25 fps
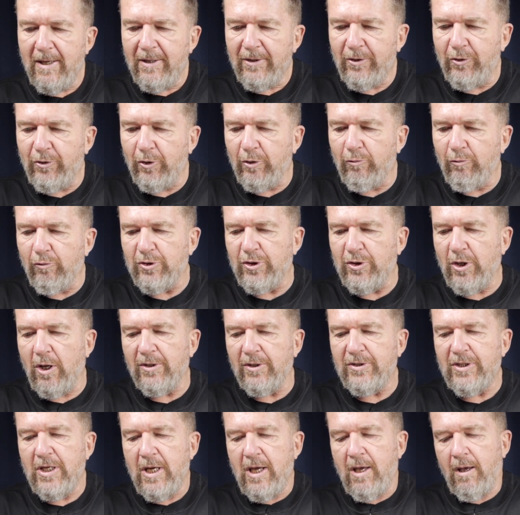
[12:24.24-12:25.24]
Good
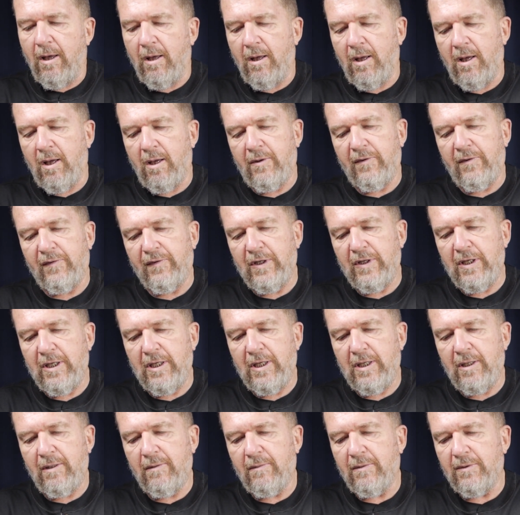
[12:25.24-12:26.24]
results. Uh,
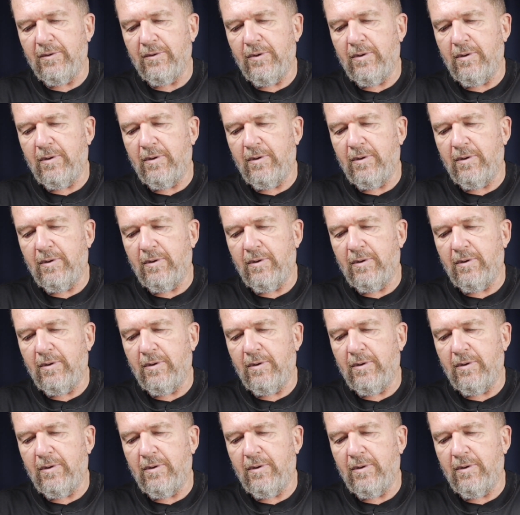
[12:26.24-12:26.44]
the